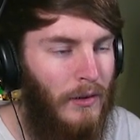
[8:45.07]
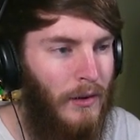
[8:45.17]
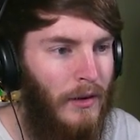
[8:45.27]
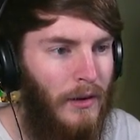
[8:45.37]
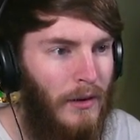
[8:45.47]

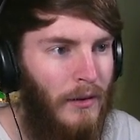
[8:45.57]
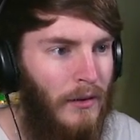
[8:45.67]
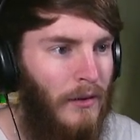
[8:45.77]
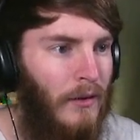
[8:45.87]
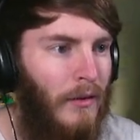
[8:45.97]
Okay.
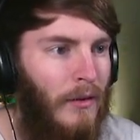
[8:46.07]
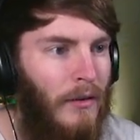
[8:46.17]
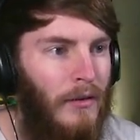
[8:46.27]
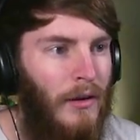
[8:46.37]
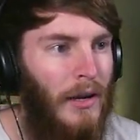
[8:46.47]

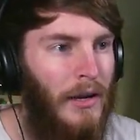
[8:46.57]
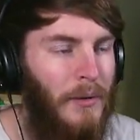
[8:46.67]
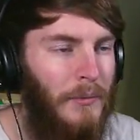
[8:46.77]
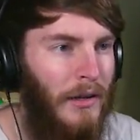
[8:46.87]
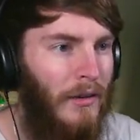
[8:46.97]
I
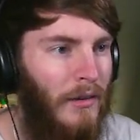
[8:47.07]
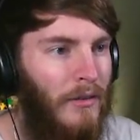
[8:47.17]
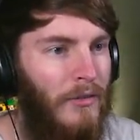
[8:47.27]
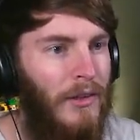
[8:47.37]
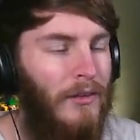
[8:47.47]
am going to
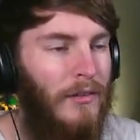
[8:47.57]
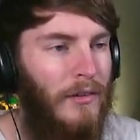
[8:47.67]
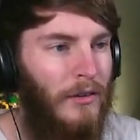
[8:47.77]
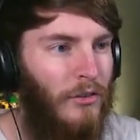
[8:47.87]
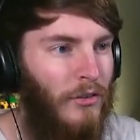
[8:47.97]
leave these
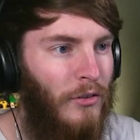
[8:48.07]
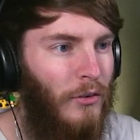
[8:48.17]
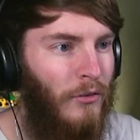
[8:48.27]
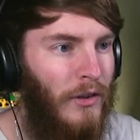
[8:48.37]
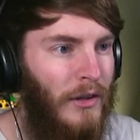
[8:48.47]
dishes
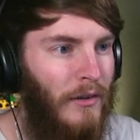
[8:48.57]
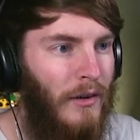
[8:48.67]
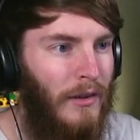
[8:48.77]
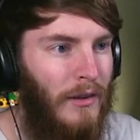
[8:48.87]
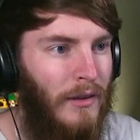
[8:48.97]
over here,
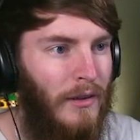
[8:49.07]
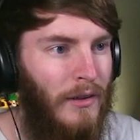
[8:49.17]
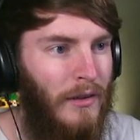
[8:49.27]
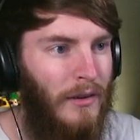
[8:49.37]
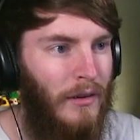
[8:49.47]
I
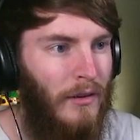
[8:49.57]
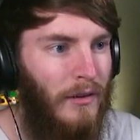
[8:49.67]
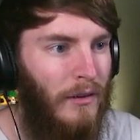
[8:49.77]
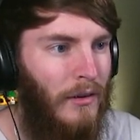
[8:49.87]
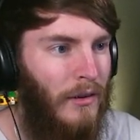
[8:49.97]
think.
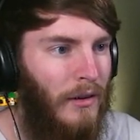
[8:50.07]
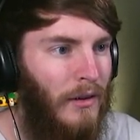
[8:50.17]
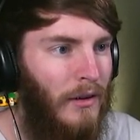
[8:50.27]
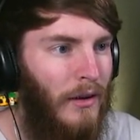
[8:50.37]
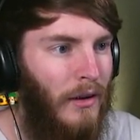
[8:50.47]

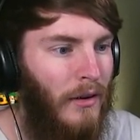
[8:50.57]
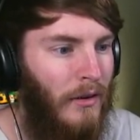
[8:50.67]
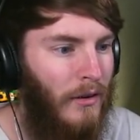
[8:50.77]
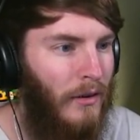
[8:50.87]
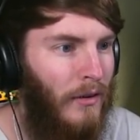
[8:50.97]
Yeah.
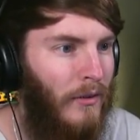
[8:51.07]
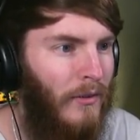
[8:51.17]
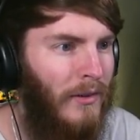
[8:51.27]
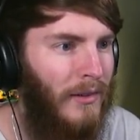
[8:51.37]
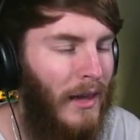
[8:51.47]

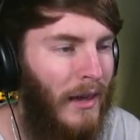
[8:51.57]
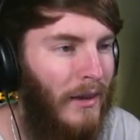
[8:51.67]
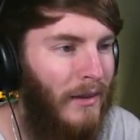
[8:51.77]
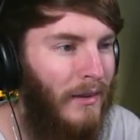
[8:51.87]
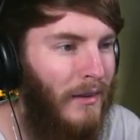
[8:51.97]
What is that?